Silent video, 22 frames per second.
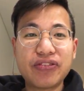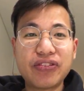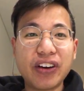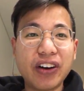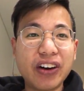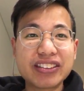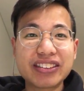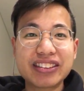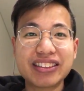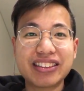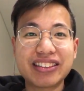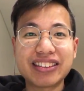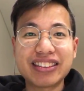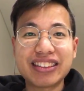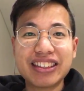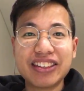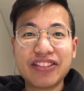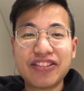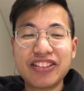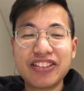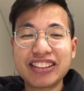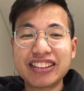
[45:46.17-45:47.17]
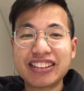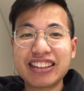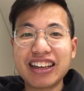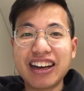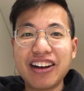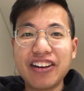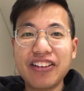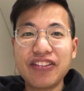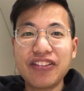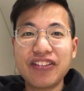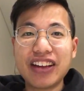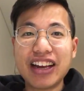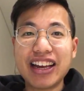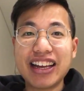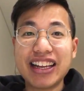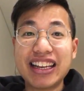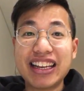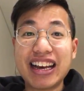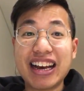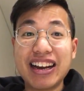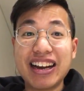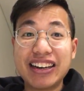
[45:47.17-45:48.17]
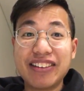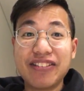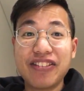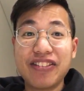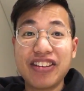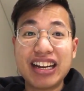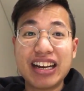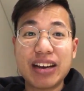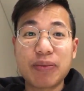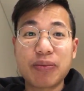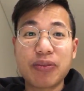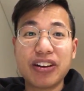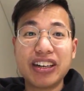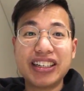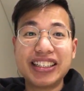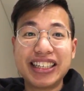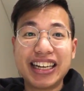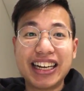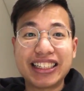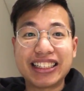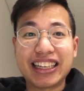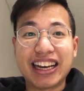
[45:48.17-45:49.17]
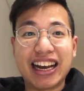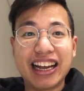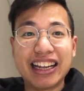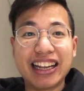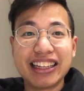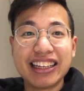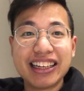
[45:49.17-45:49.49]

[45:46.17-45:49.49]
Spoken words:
thoughts on different stuff, and I really appreciate that.